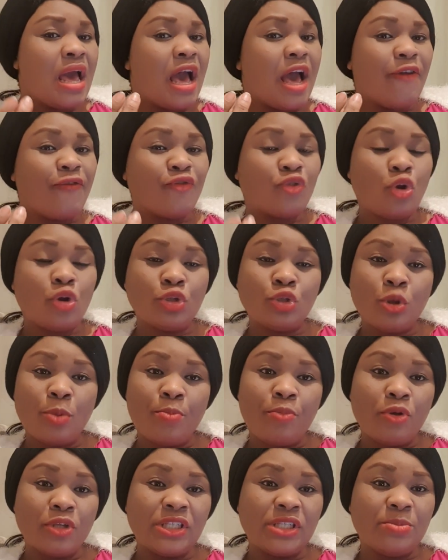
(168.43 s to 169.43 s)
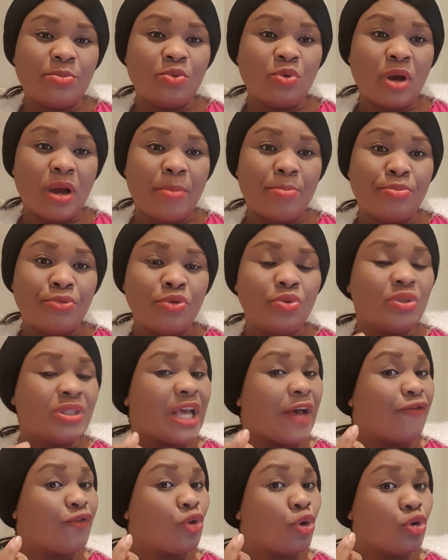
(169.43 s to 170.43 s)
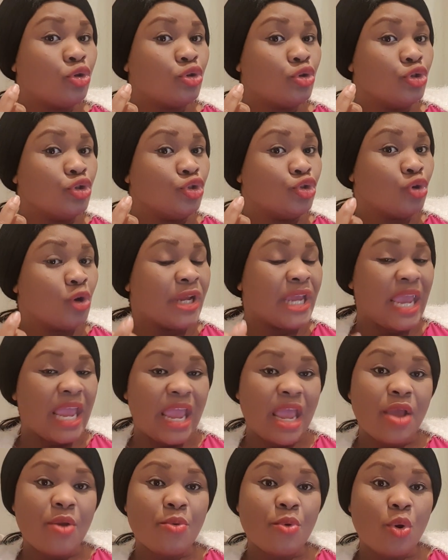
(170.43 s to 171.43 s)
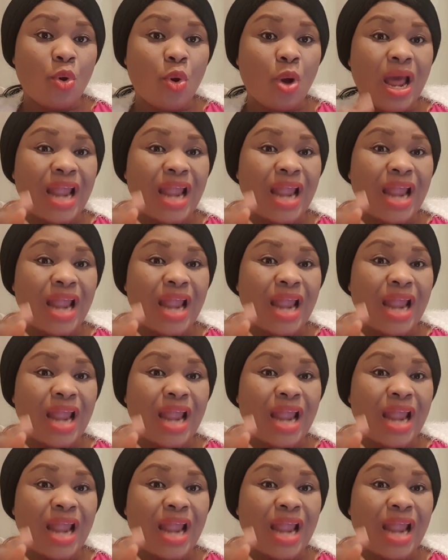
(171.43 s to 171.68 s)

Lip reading: I've talked on possible abuse, I've talked on drug error,